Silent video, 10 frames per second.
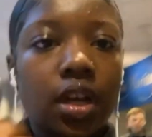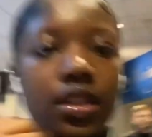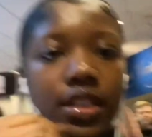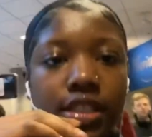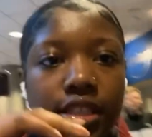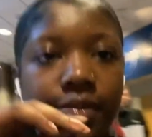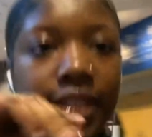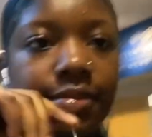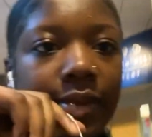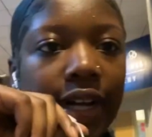This is about
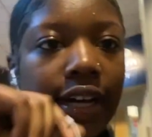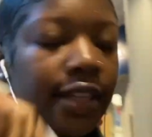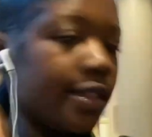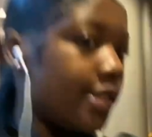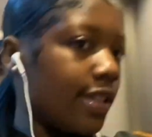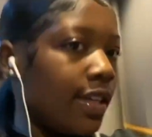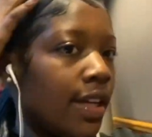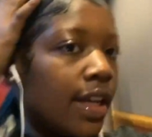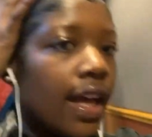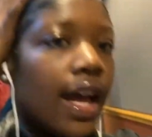to be my college.
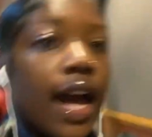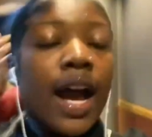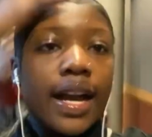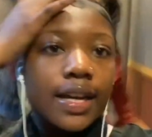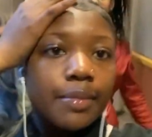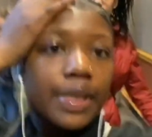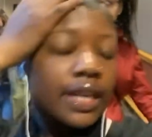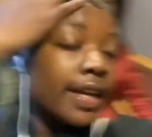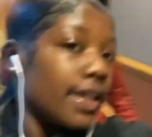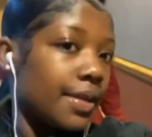I got a bean
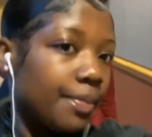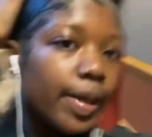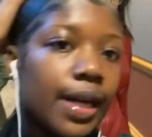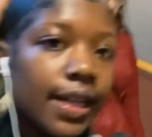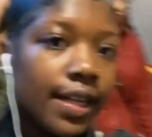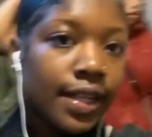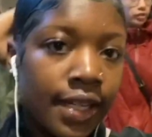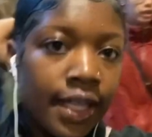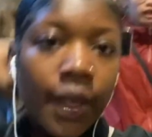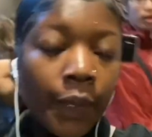head, but
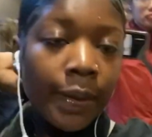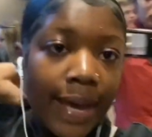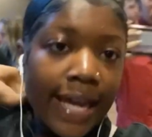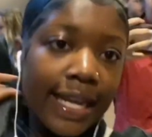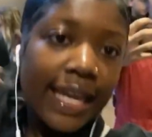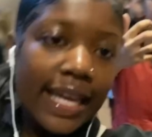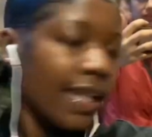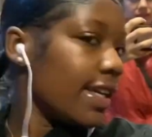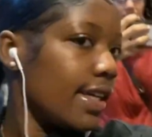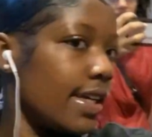we made it,
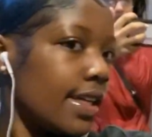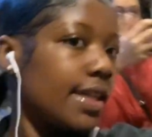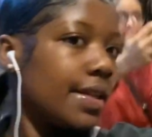and